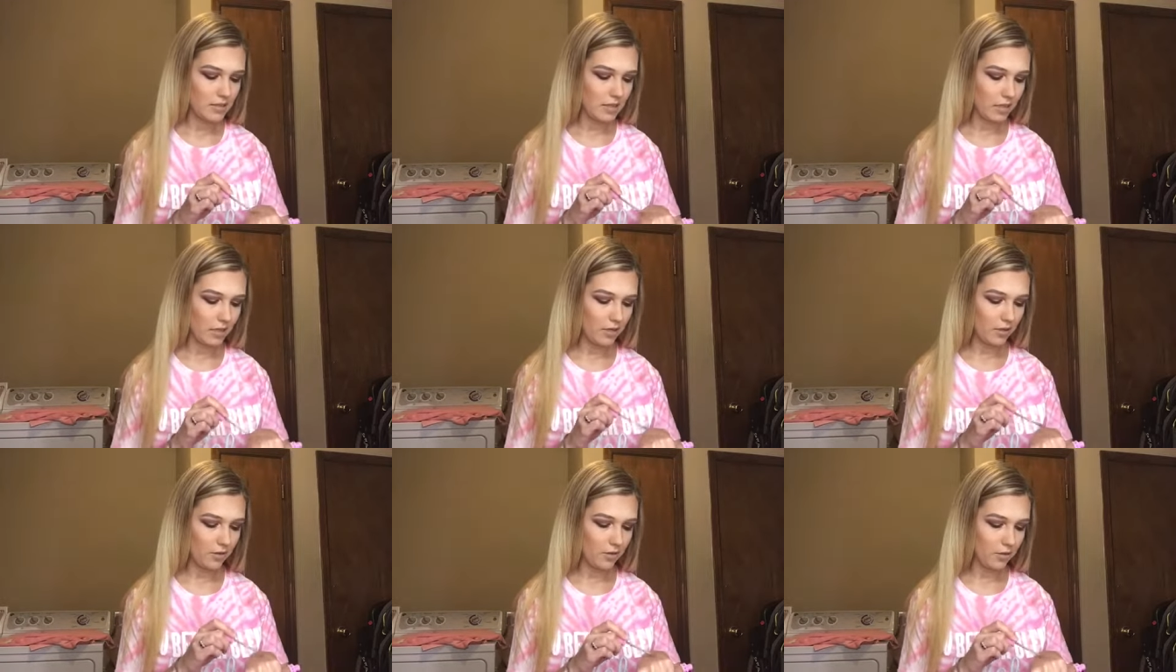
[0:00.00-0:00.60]

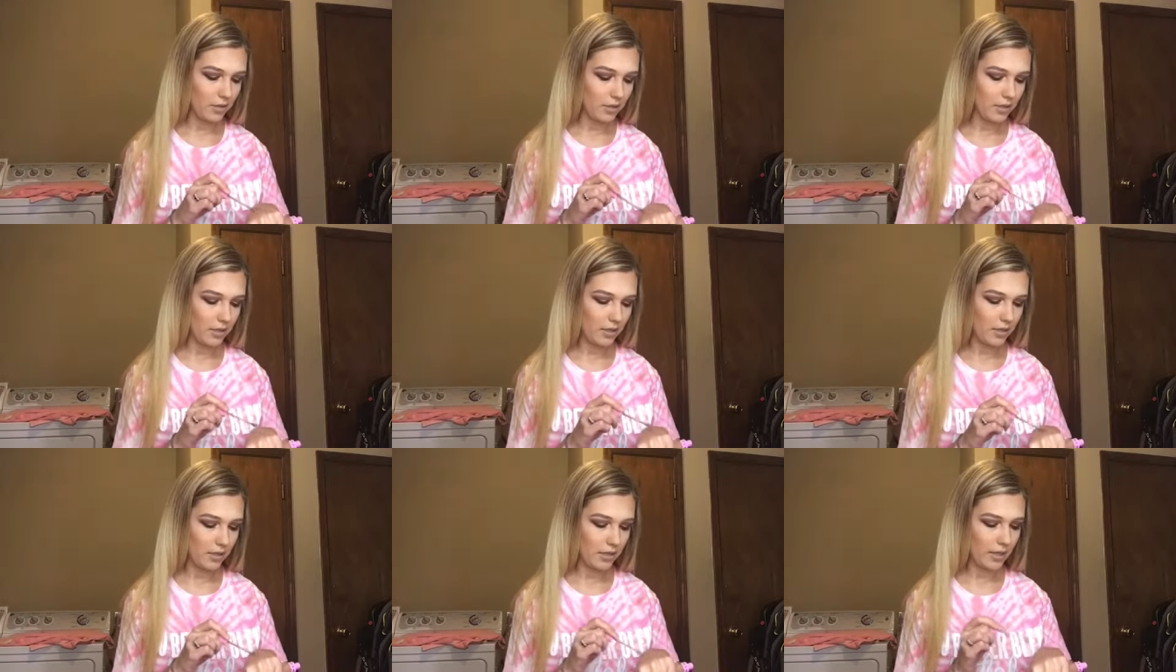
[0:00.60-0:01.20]
so
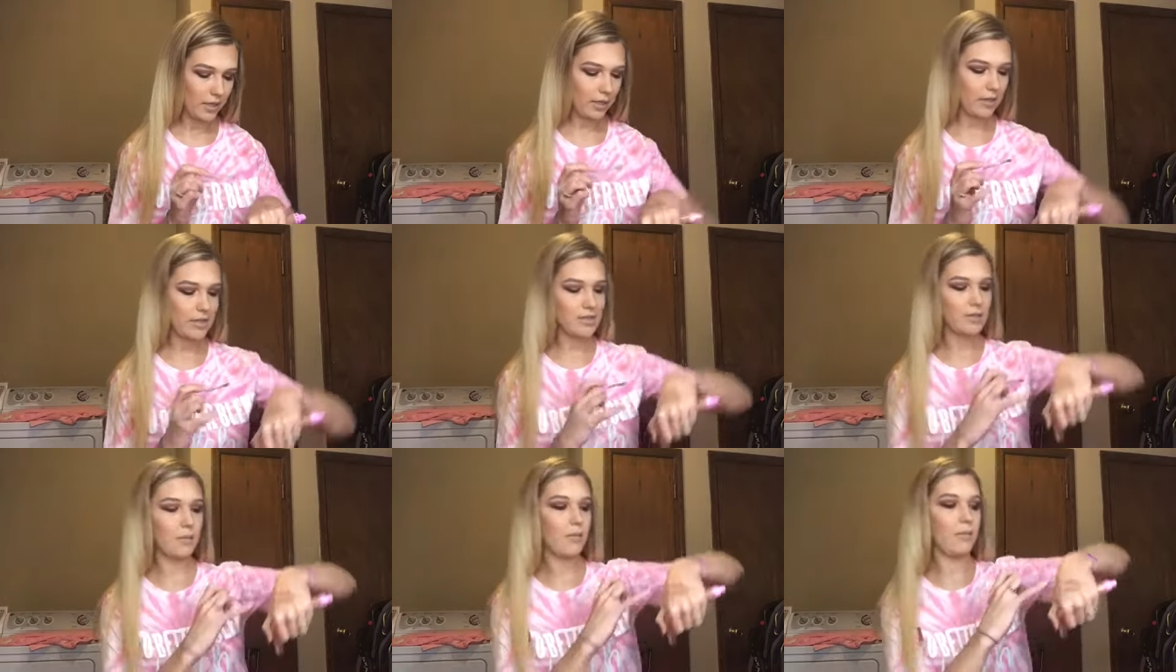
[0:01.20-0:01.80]
here
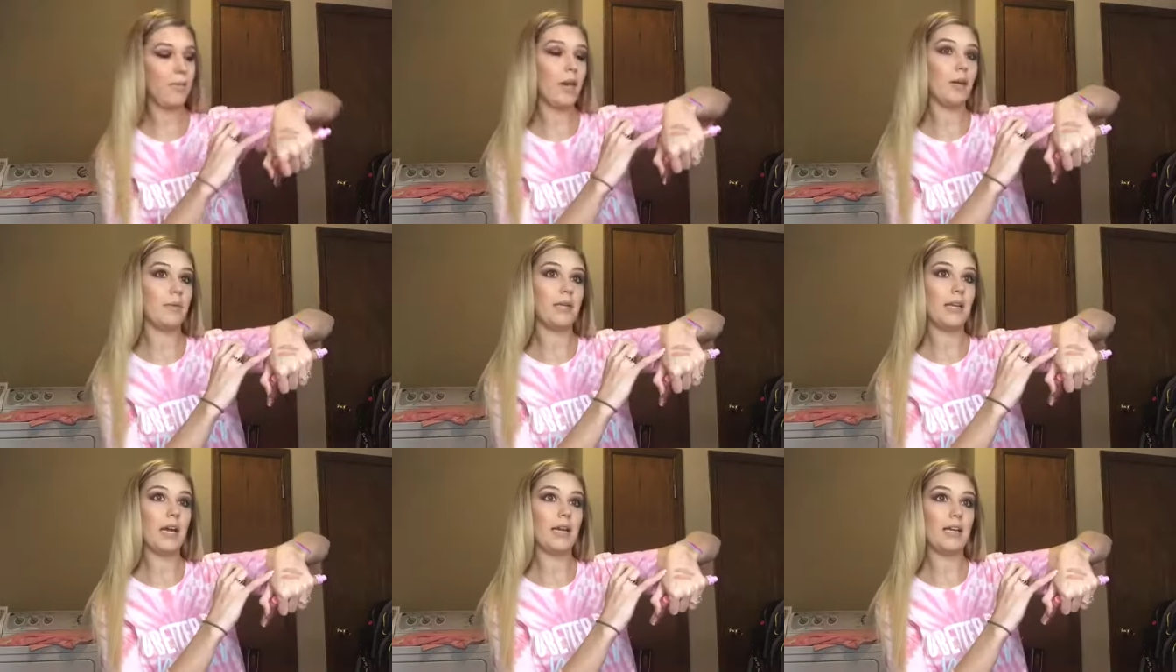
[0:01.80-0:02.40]
is Baby
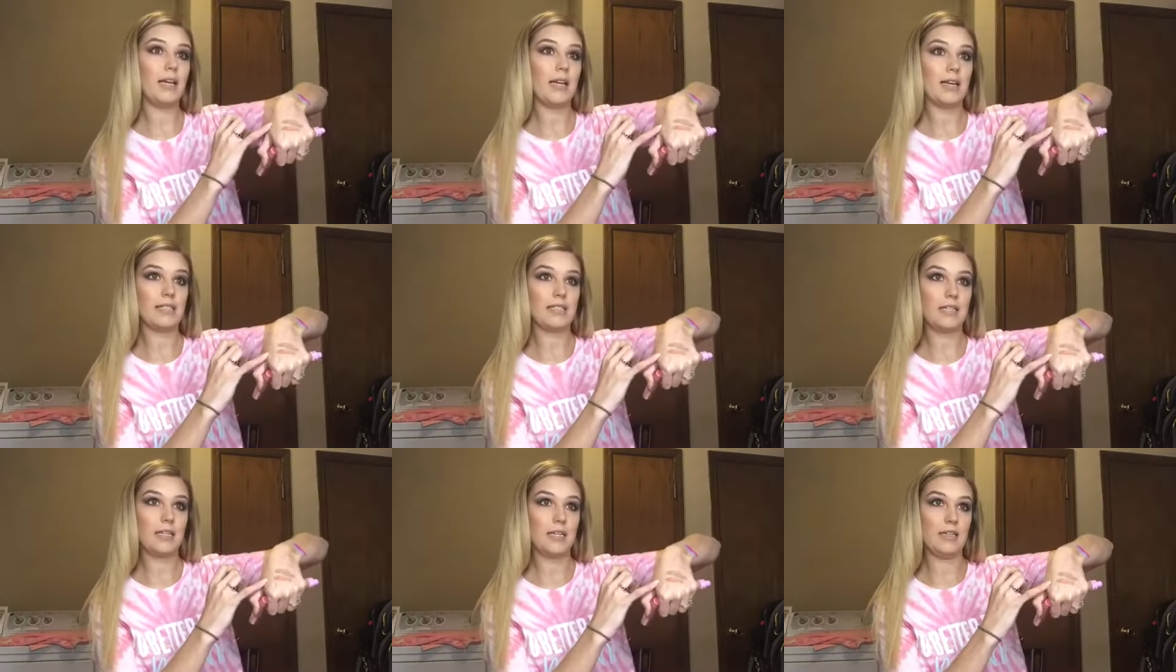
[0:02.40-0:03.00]
Daddy next
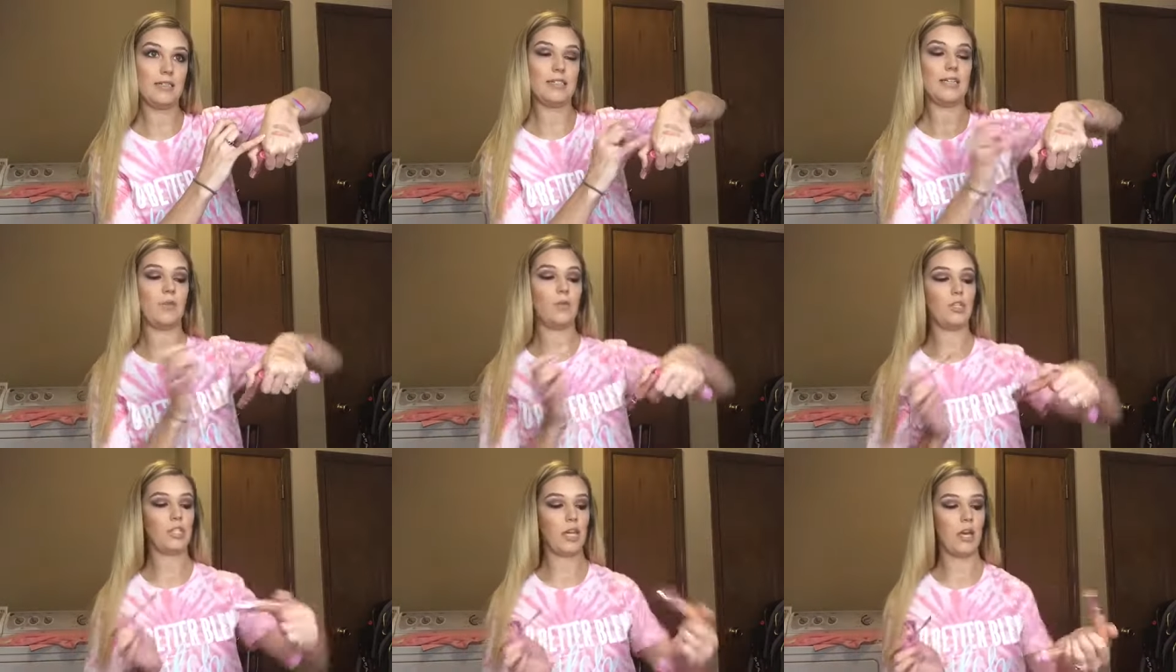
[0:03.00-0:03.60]
to Hunty,
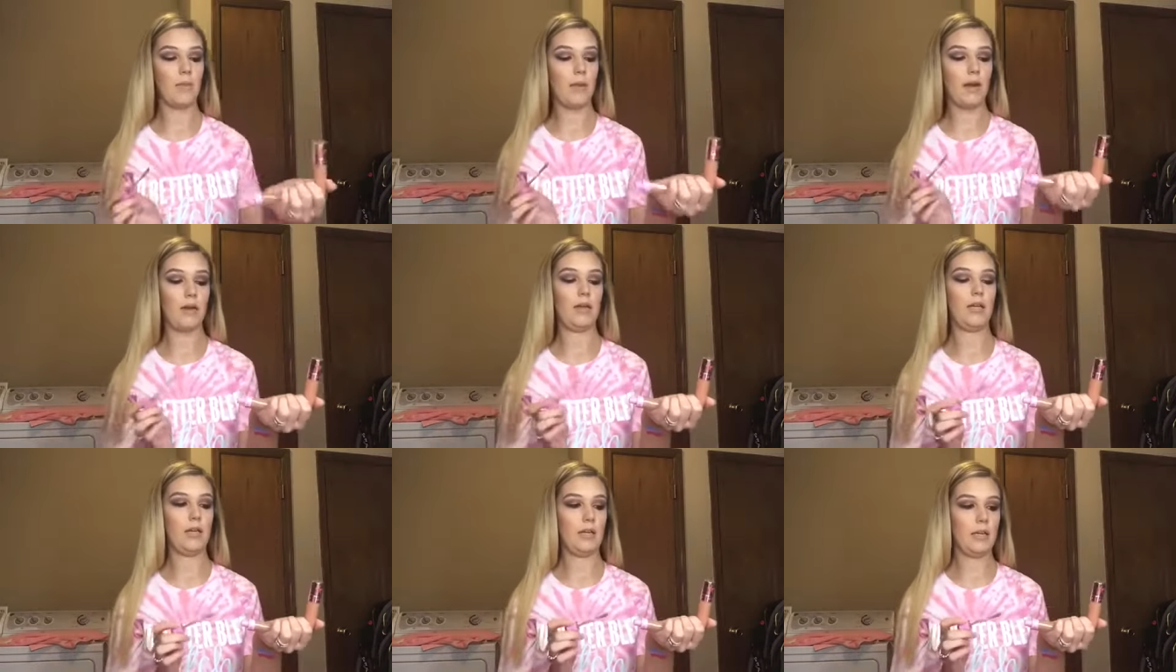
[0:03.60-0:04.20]
which came out
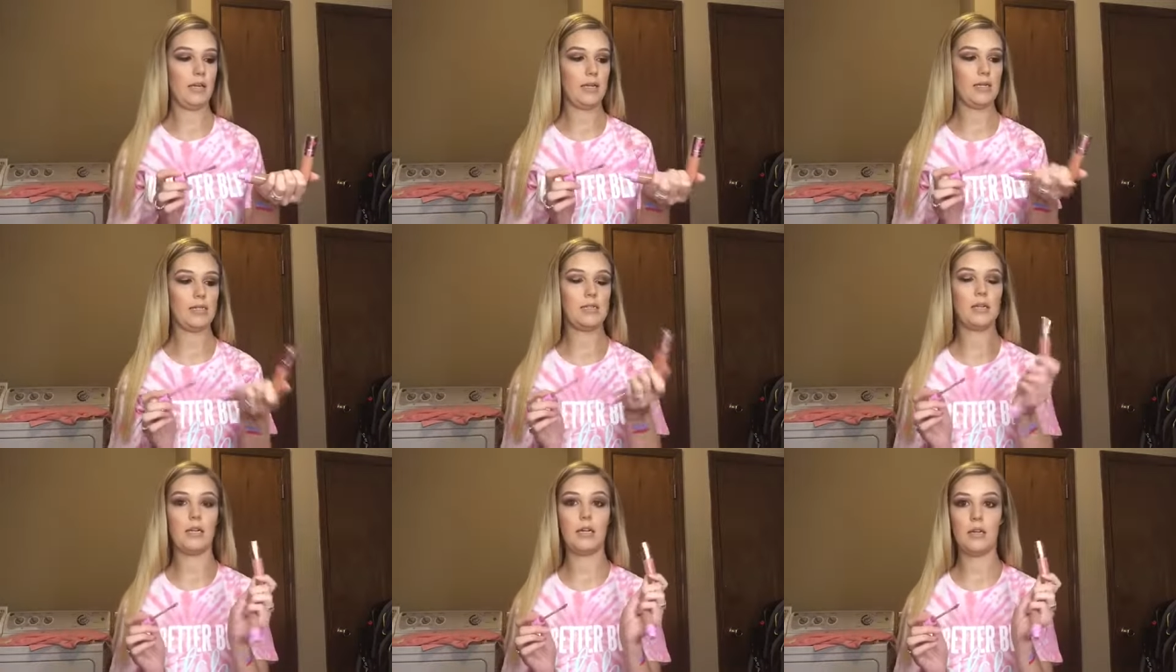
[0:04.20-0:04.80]
in
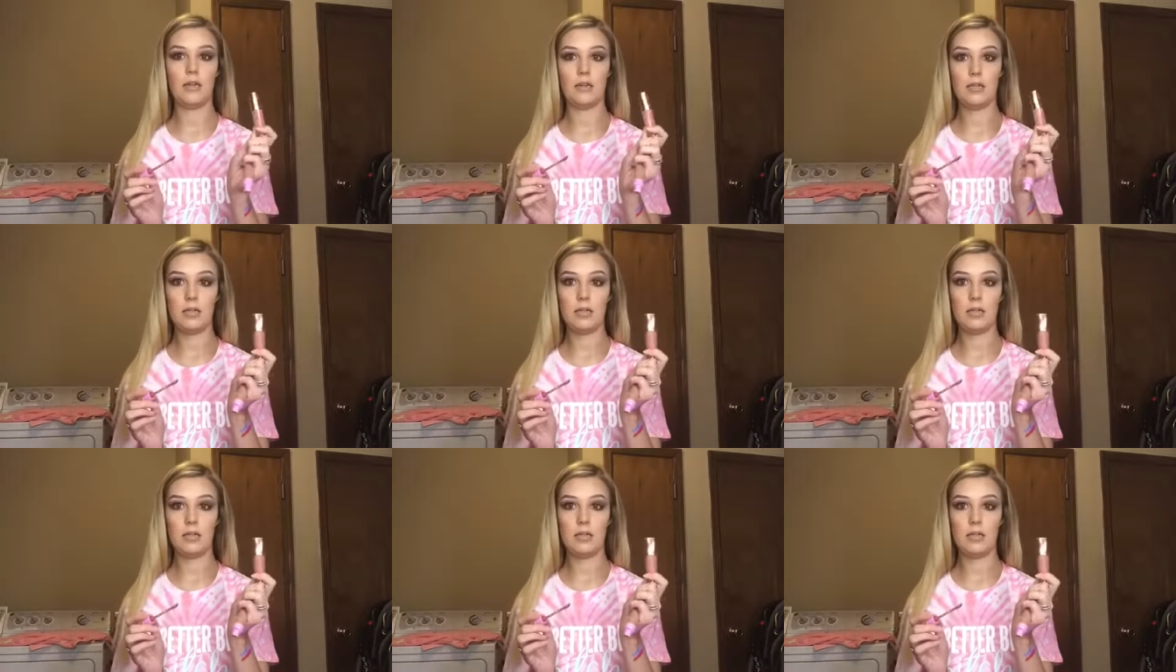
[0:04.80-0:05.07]
his uh,